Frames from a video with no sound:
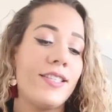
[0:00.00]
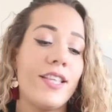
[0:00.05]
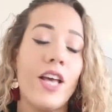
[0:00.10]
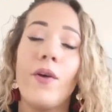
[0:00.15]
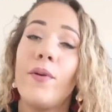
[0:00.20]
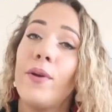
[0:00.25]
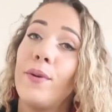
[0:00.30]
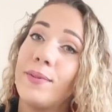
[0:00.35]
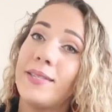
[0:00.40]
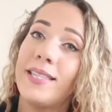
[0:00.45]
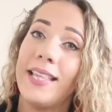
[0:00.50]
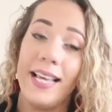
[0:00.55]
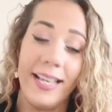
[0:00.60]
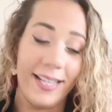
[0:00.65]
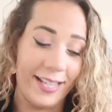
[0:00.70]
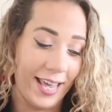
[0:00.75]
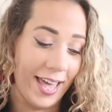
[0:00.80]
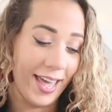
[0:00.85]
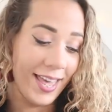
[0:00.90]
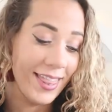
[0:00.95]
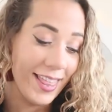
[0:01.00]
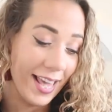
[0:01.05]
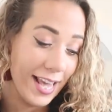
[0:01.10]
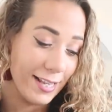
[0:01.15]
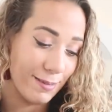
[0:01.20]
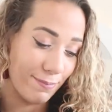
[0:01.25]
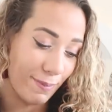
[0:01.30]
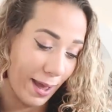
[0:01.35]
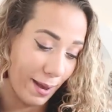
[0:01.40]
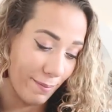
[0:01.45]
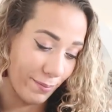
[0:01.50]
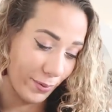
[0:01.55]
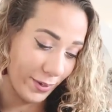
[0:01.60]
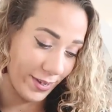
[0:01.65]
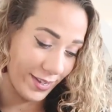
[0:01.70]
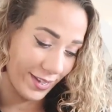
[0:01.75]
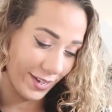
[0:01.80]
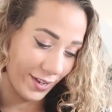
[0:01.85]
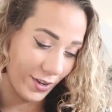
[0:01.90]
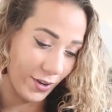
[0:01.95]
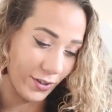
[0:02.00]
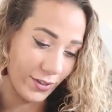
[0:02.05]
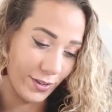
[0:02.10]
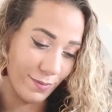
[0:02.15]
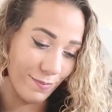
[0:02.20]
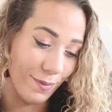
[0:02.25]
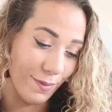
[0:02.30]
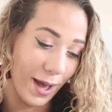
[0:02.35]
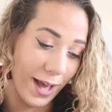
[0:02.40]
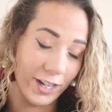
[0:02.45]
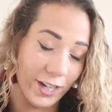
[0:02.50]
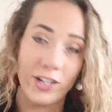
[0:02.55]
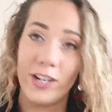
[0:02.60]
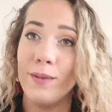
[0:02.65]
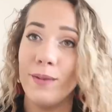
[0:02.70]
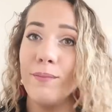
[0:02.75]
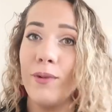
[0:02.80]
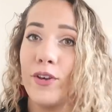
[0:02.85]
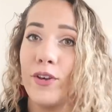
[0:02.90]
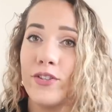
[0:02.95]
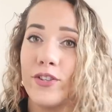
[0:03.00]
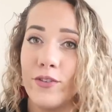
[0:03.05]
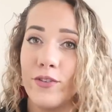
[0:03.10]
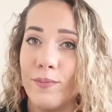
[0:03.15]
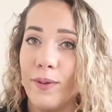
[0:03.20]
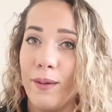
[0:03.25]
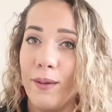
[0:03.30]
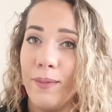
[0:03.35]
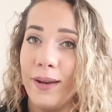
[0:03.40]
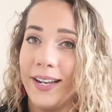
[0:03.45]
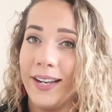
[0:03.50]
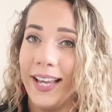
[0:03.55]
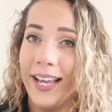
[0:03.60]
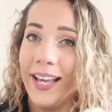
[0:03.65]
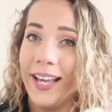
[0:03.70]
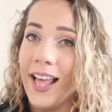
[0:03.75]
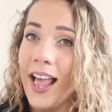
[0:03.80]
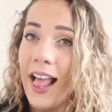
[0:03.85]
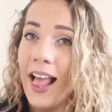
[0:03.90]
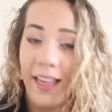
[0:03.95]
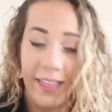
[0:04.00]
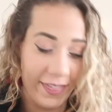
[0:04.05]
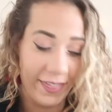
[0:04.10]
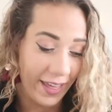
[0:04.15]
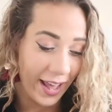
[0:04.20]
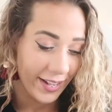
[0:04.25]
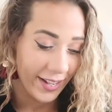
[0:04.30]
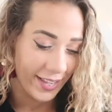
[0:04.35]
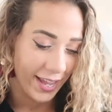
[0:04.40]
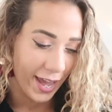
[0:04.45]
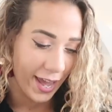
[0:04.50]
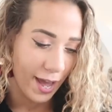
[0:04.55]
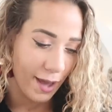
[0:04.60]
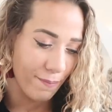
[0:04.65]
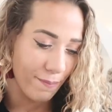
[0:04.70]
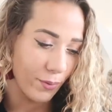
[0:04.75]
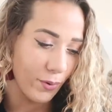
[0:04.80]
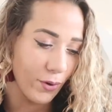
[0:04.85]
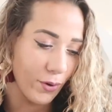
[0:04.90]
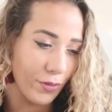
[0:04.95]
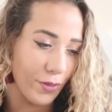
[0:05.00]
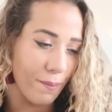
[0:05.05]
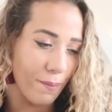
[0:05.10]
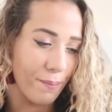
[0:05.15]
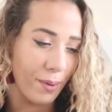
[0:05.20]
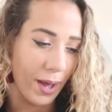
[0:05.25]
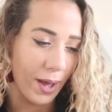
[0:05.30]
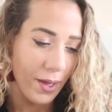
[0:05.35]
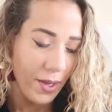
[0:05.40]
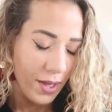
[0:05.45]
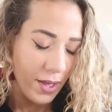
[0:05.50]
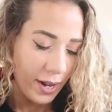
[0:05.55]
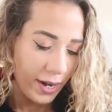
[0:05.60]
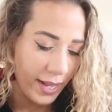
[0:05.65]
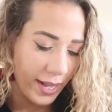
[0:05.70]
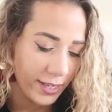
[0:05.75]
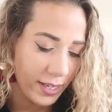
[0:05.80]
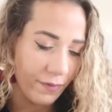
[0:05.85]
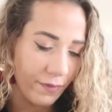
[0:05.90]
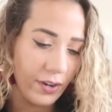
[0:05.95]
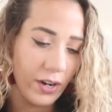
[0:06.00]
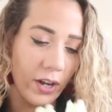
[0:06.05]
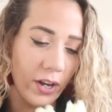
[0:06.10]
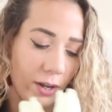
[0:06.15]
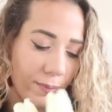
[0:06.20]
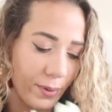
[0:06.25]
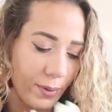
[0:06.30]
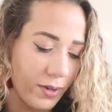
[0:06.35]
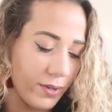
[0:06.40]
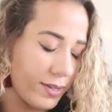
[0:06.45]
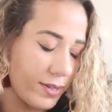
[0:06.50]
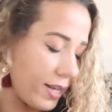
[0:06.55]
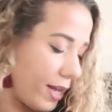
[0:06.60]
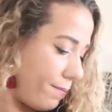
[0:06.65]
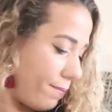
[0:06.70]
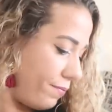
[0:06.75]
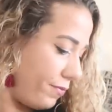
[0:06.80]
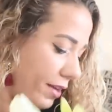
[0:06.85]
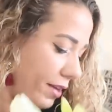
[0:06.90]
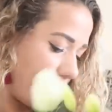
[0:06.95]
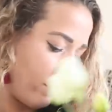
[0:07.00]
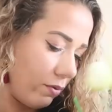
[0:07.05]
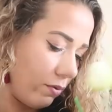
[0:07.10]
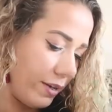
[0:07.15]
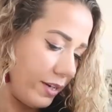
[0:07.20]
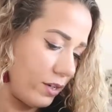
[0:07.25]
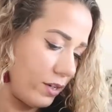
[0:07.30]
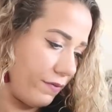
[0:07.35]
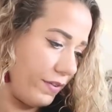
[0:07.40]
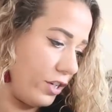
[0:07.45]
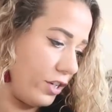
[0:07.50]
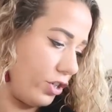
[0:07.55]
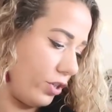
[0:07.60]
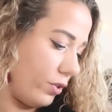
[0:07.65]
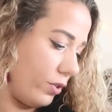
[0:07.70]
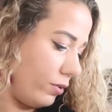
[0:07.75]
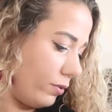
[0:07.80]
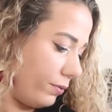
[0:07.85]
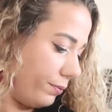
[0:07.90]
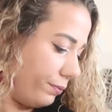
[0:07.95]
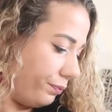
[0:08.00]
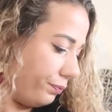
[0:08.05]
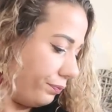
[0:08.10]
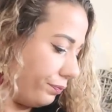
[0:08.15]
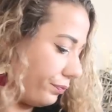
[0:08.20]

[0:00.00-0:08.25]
So it was these bad boys that cost actually most of my money that day I bought them. But let's have a look, because they're all individual.